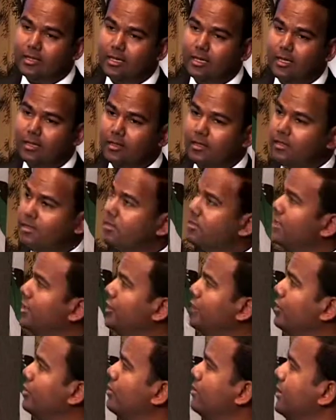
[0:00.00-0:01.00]
uh, this is a
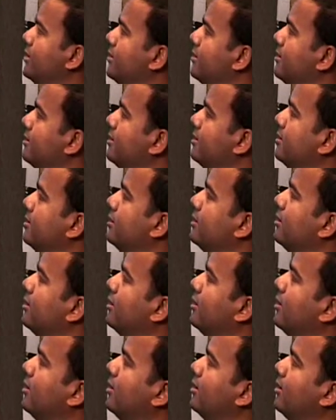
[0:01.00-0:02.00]
unit
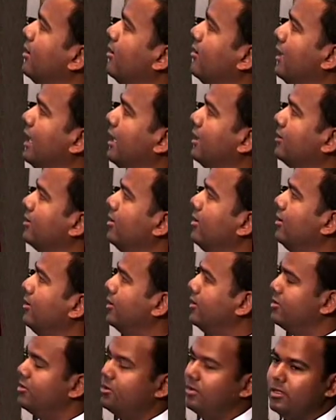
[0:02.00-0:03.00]
of alcohol.
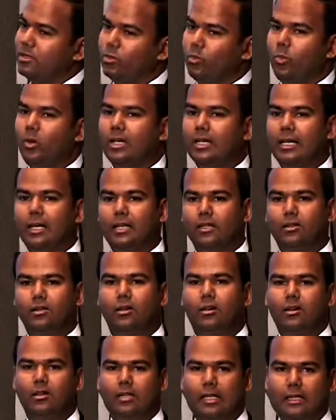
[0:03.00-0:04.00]
It's known as one
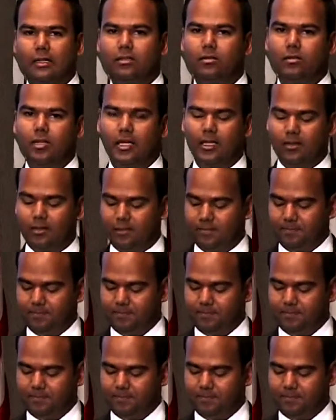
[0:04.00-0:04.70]
alcoholic drink.